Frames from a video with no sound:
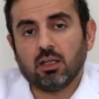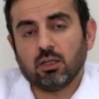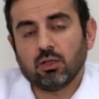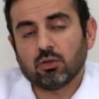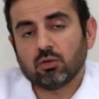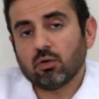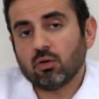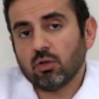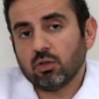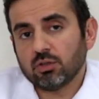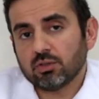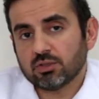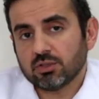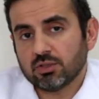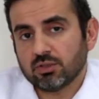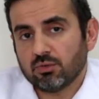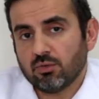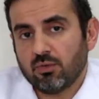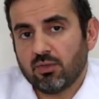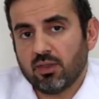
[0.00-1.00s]
In
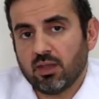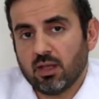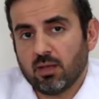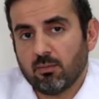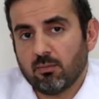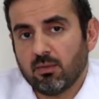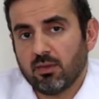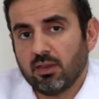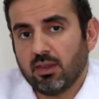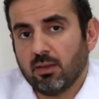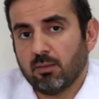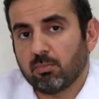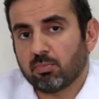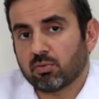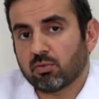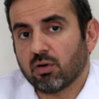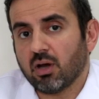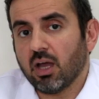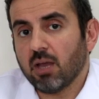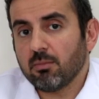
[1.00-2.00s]
contrast to them, the
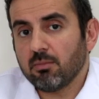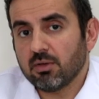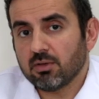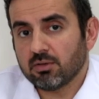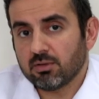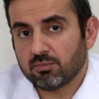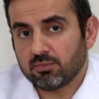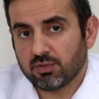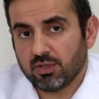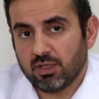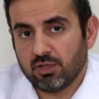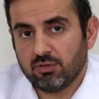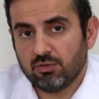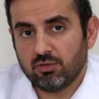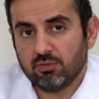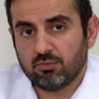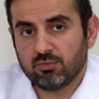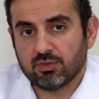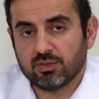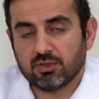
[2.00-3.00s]
primary brain
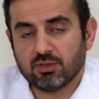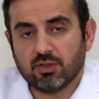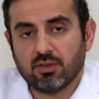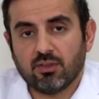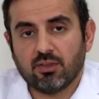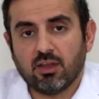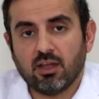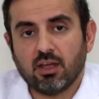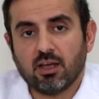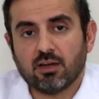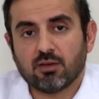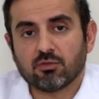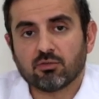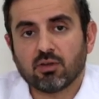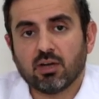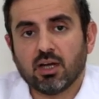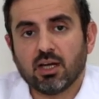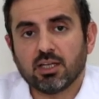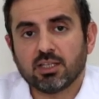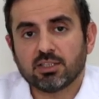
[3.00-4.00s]
tumors, they
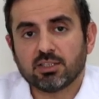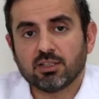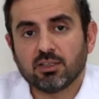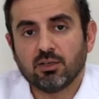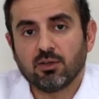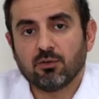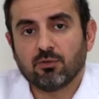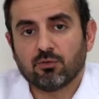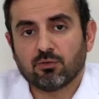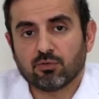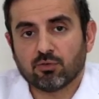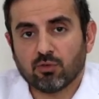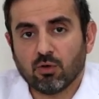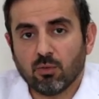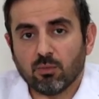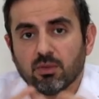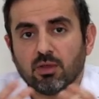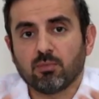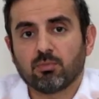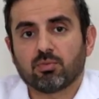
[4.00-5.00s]
arise
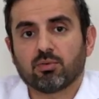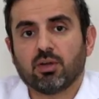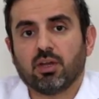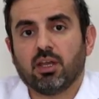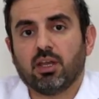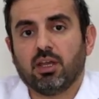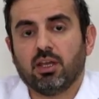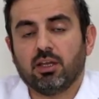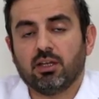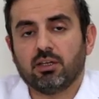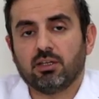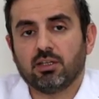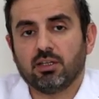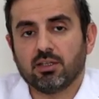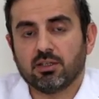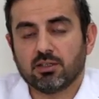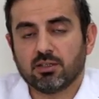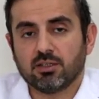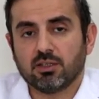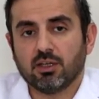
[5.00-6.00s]
from the brain
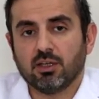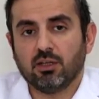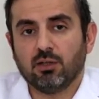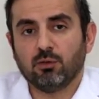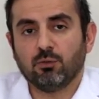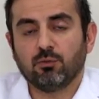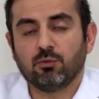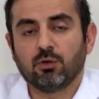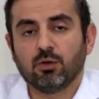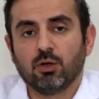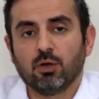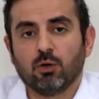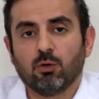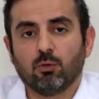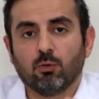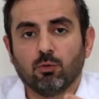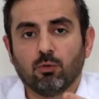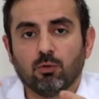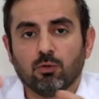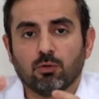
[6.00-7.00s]
itself
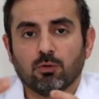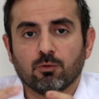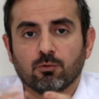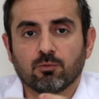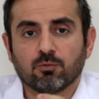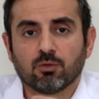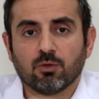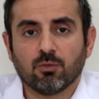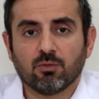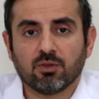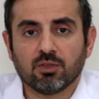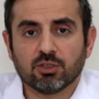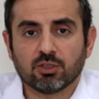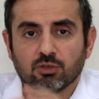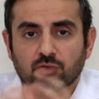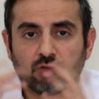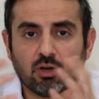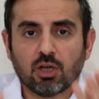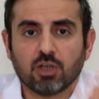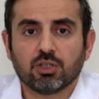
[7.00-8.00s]
or from the
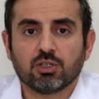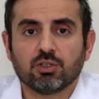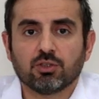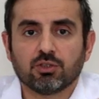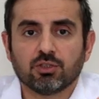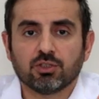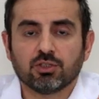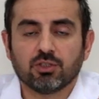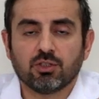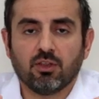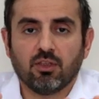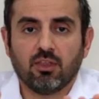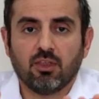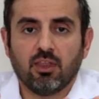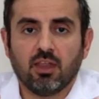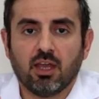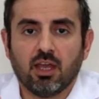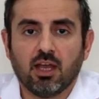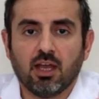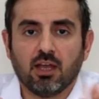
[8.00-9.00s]
structures
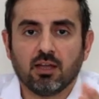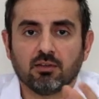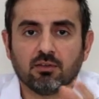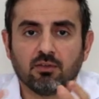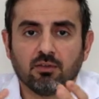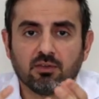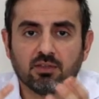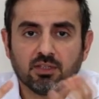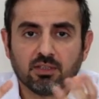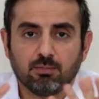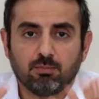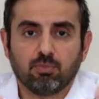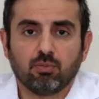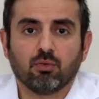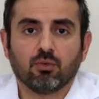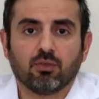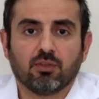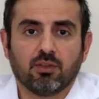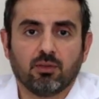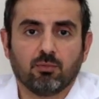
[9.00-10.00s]
that
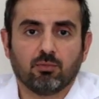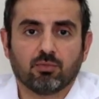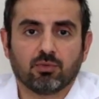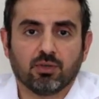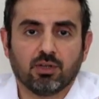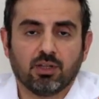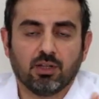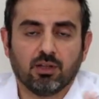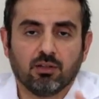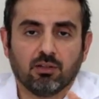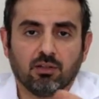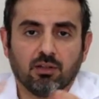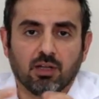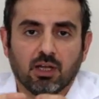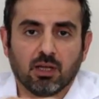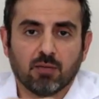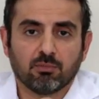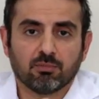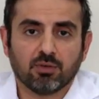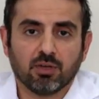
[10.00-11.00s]
support the brain,
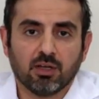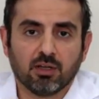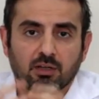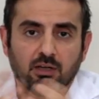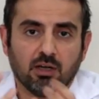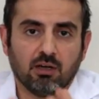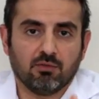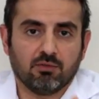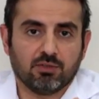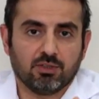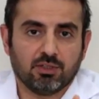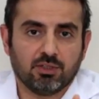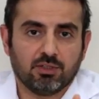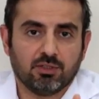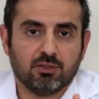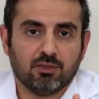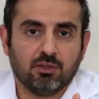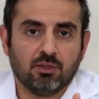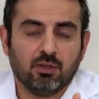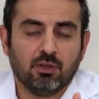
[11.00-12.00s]
like brain
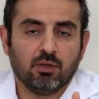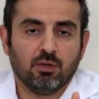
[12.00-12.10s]
covers.